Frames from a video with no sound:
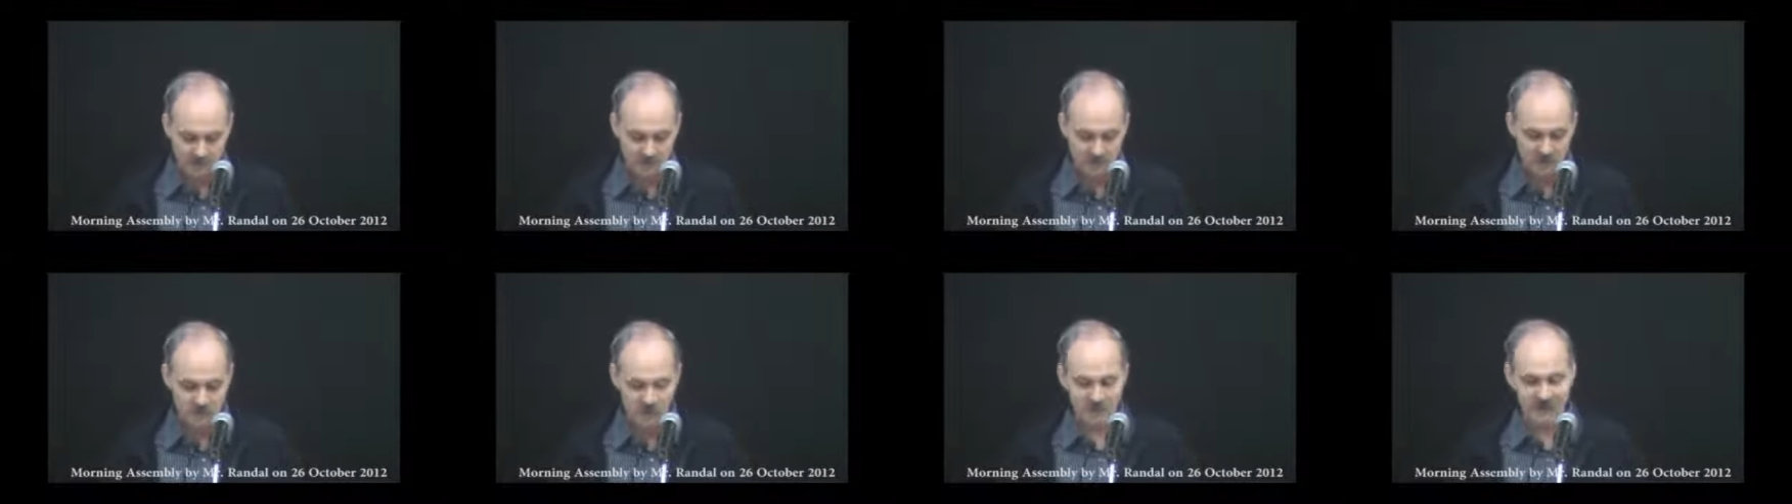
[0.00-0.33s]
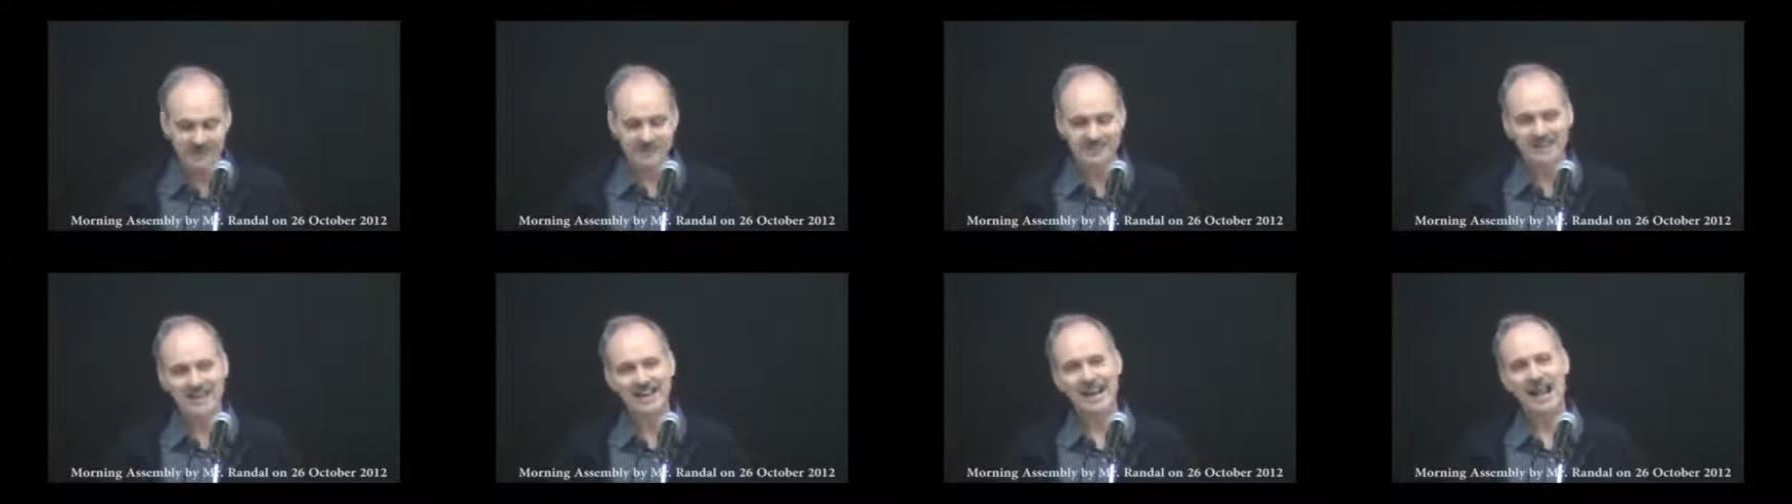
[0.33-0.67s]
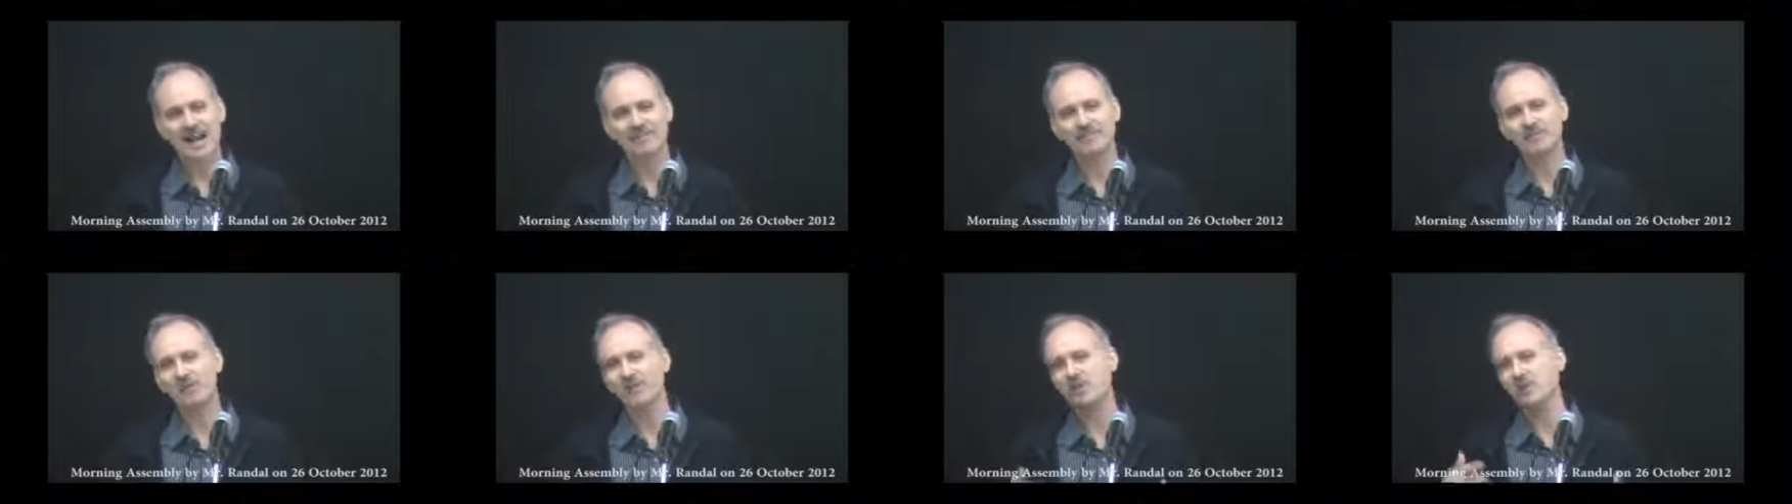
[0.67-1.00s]
So what does that
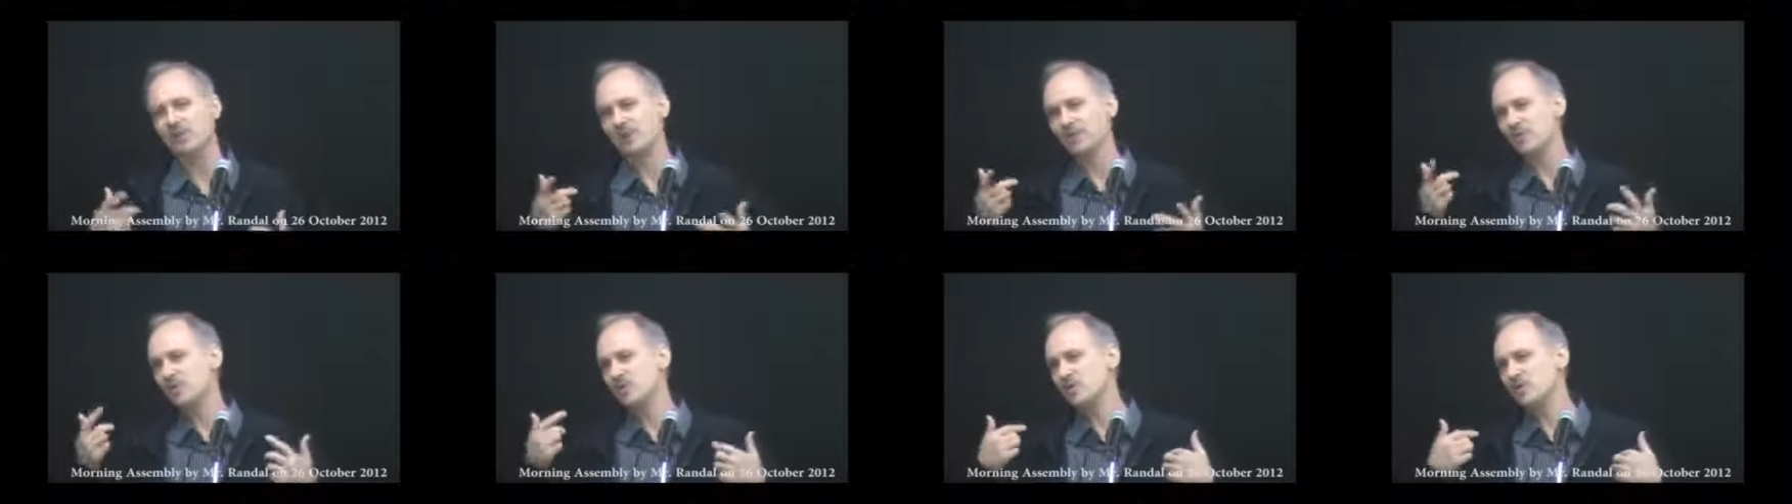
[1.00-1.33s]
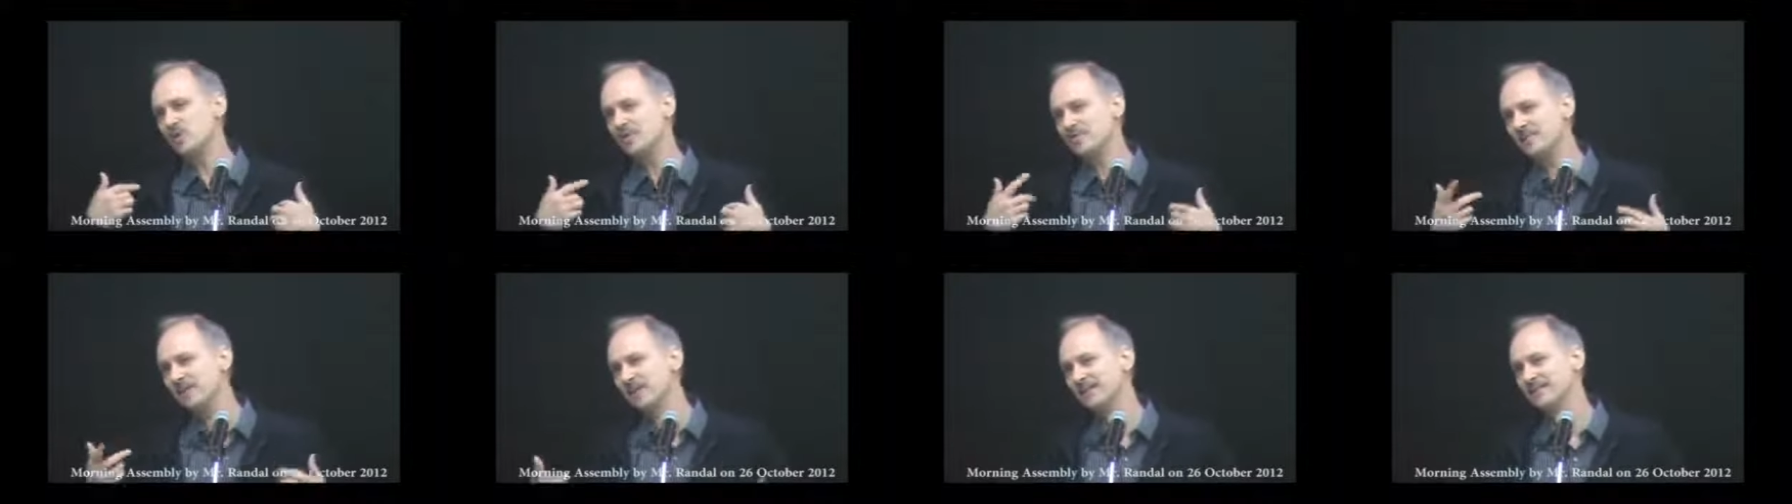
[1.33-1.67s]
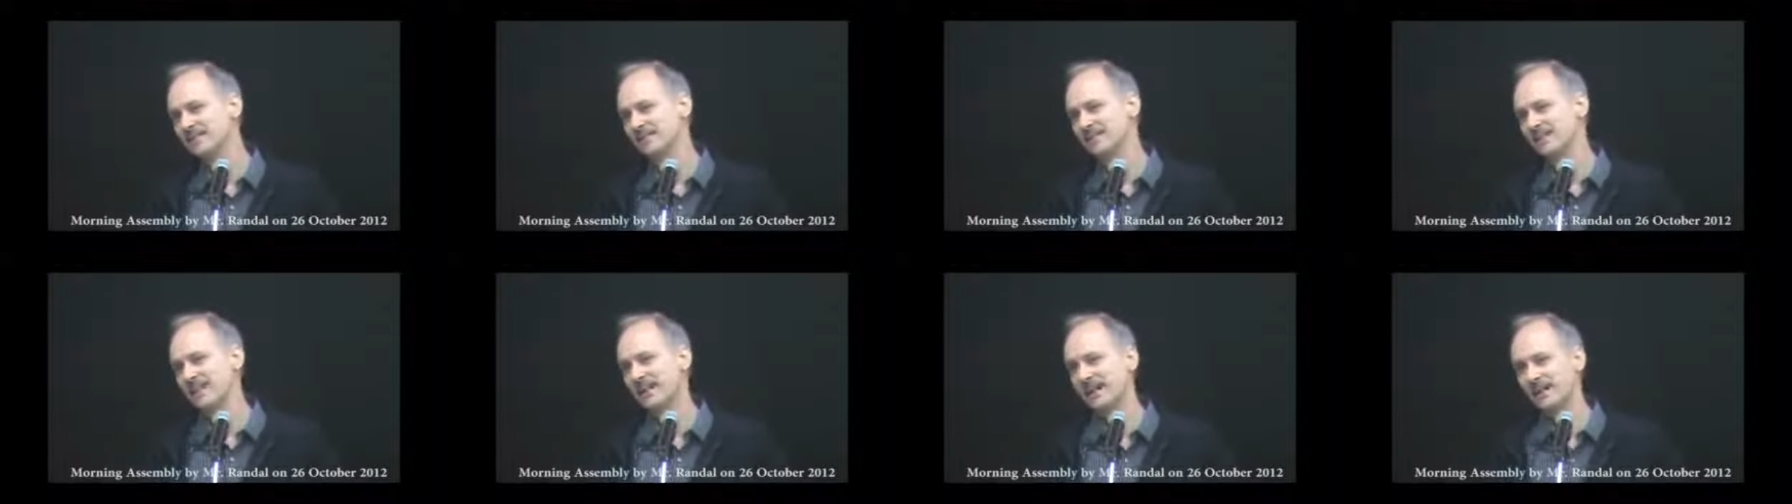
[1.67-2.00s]
have to do with you and me
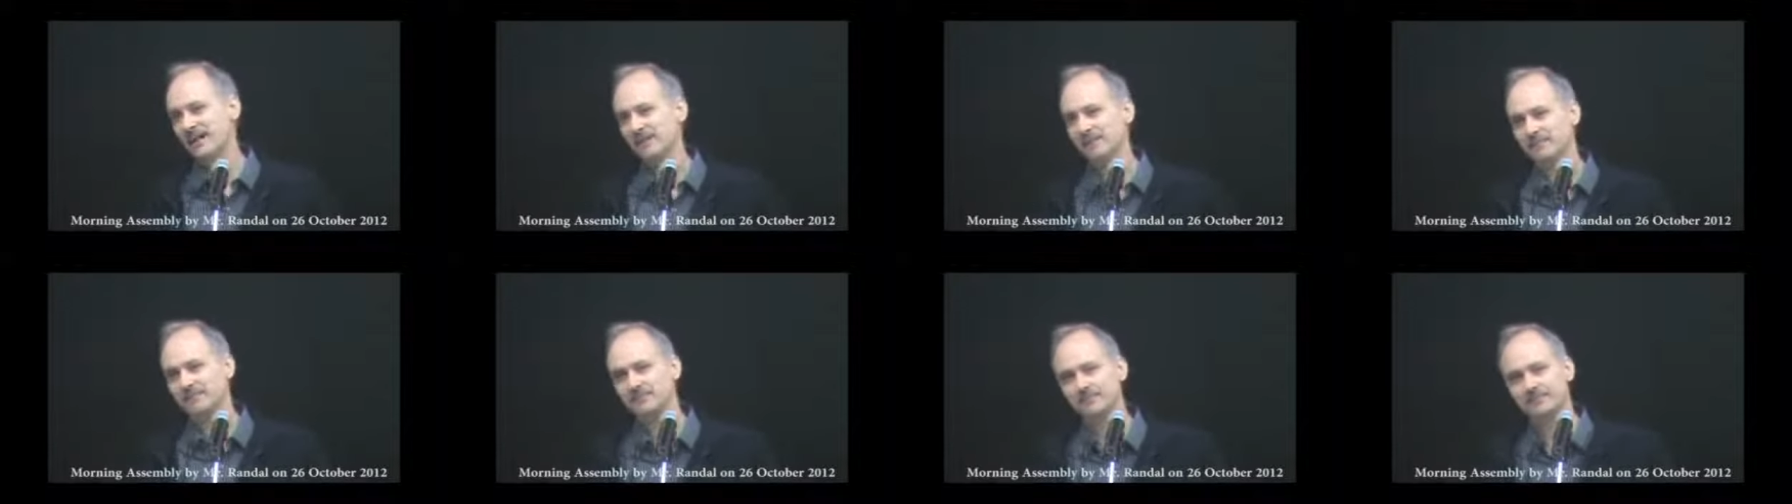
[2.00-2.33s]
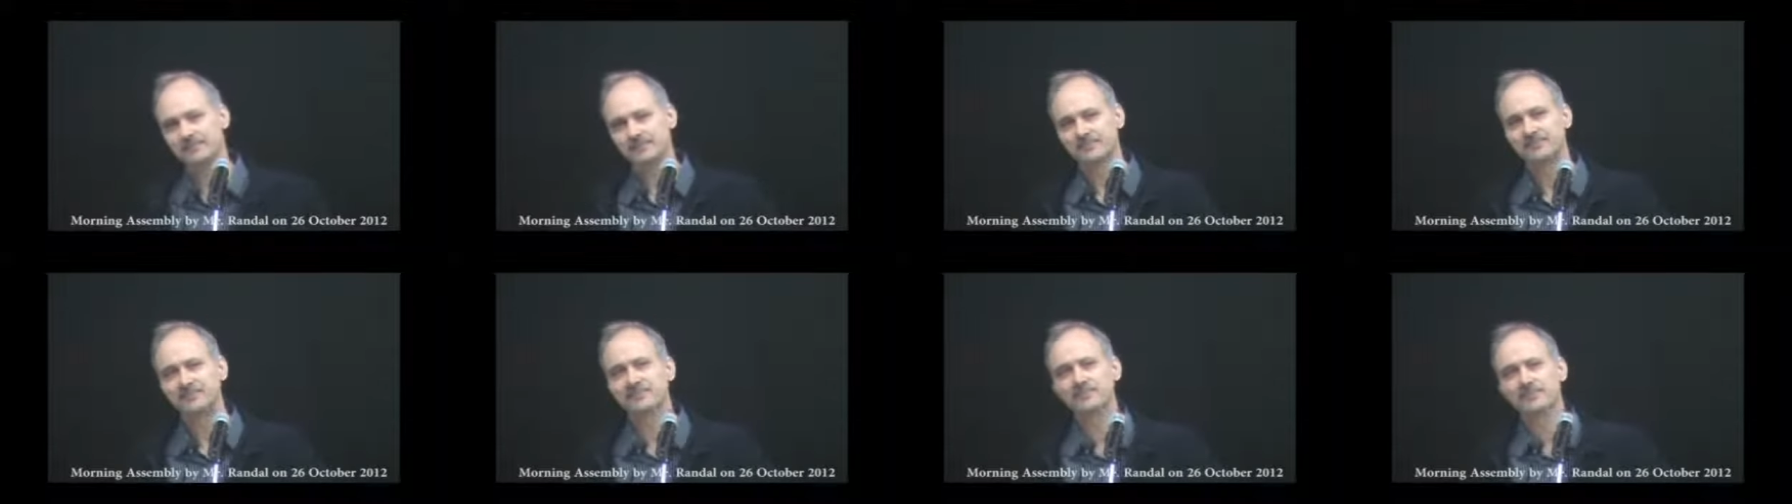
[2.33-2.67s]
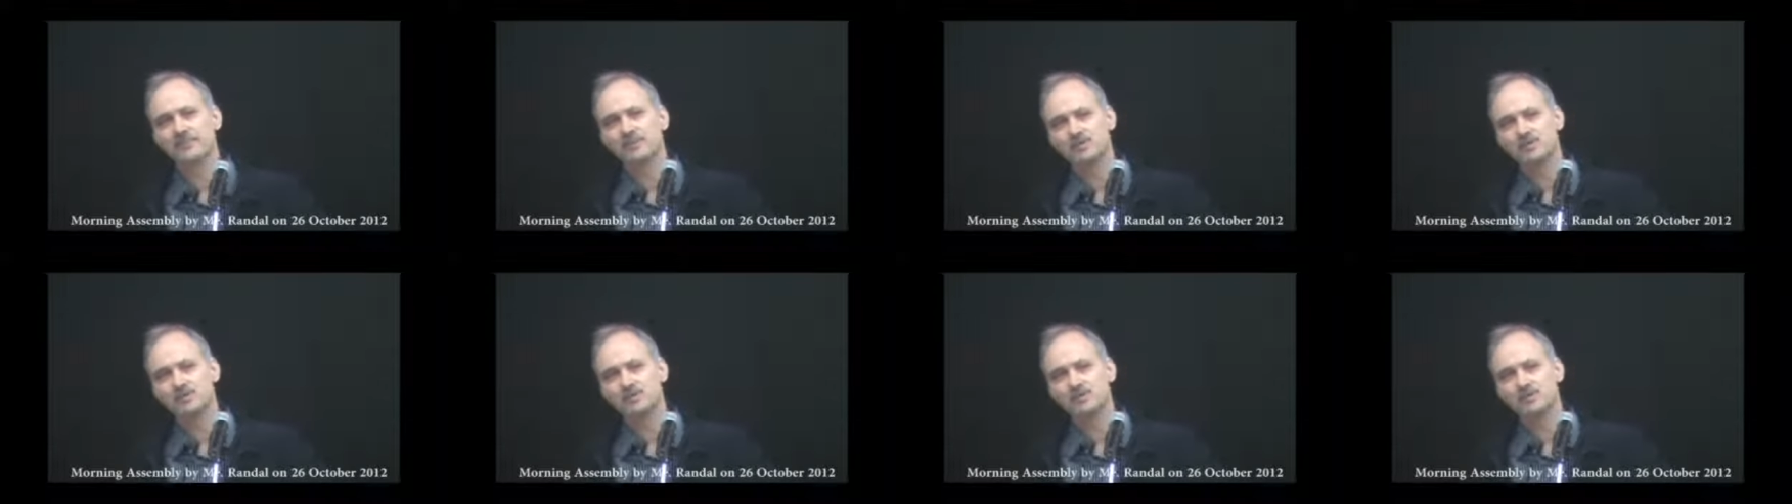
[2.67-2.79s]
today?